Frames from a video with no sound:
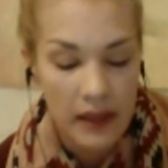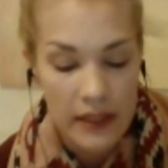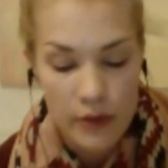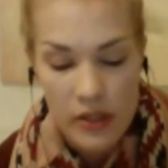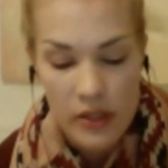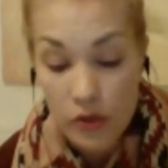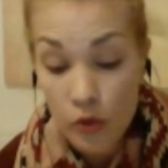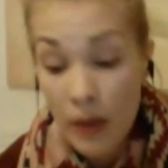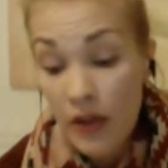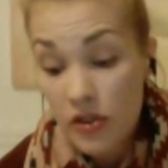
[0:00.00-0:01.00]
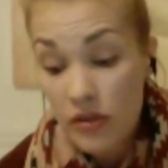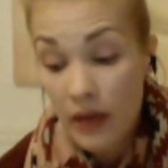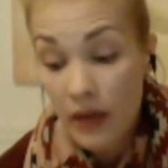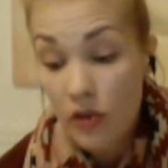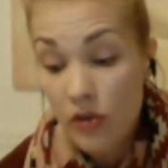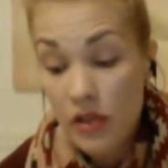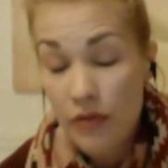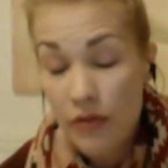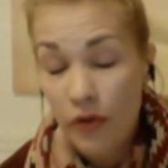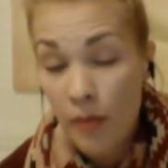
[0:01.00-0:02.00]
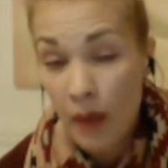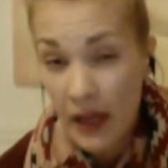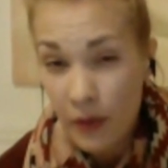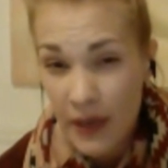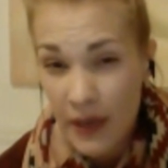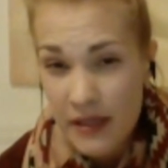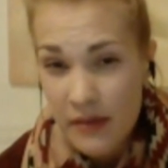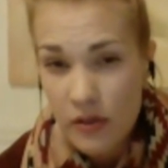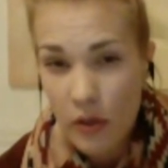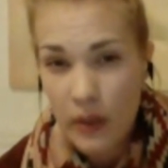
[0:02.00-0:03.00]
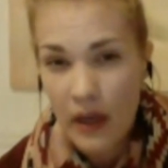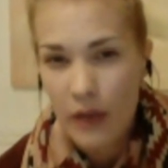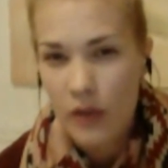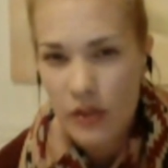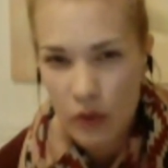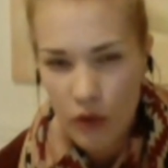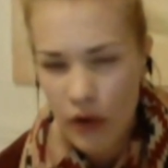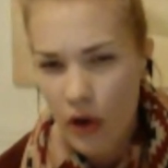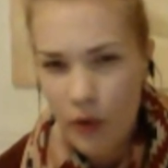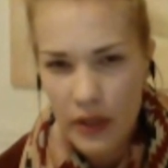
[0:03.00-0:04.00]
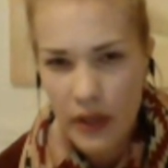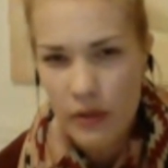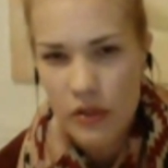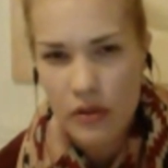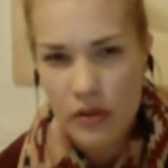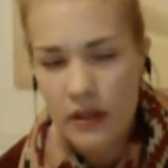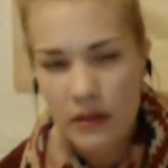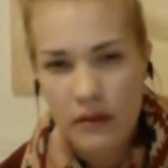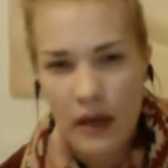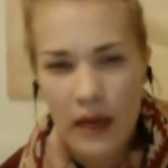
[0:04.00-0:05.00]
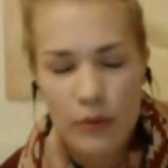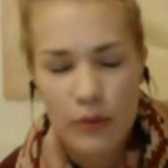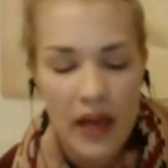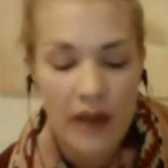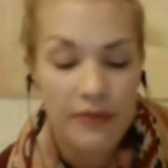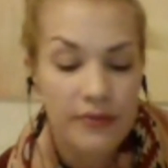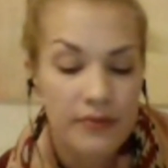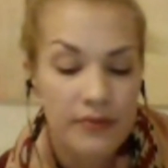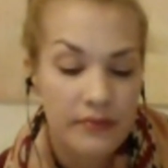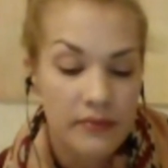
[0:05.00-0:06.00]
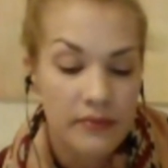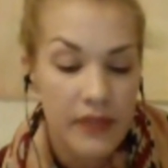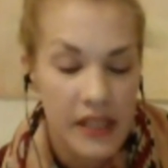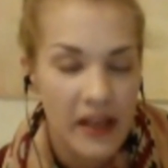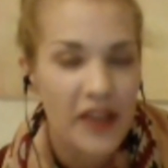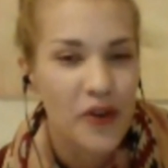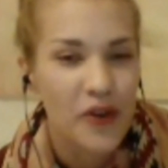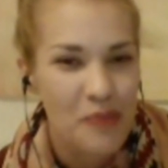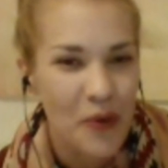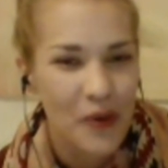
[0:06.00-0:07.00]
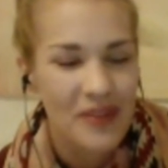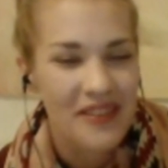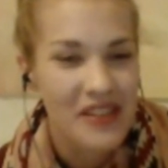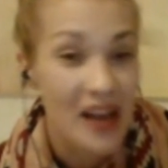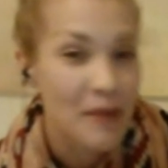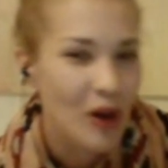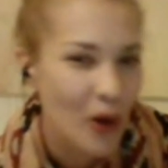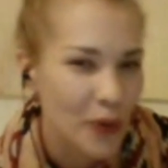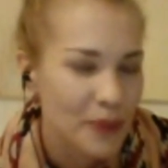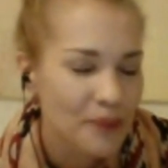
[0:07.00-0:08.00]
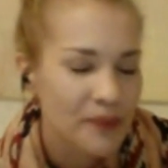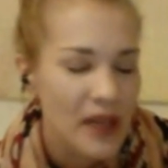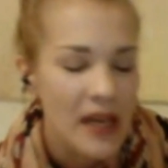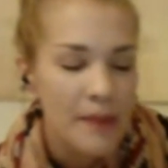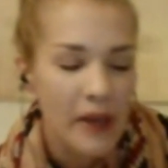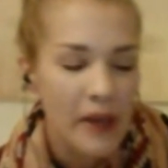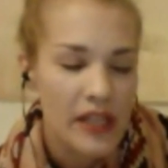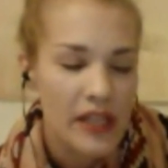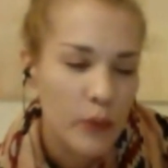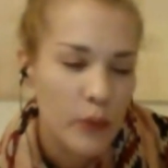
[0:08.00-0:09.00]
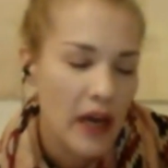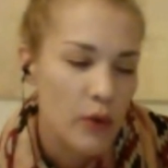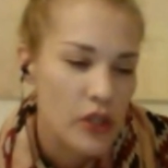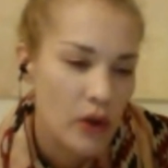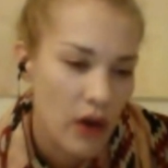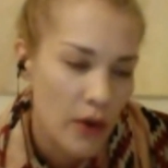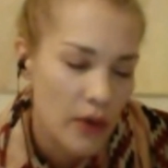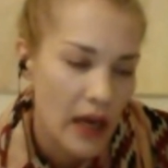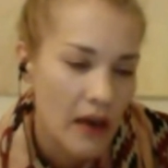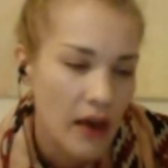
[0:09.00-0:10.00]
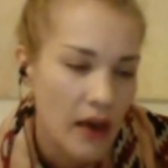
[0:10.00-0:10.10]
it was too much. I also suffered from migraines. So I was overloaded. I would have desired more time alone. Because then when I was alone, I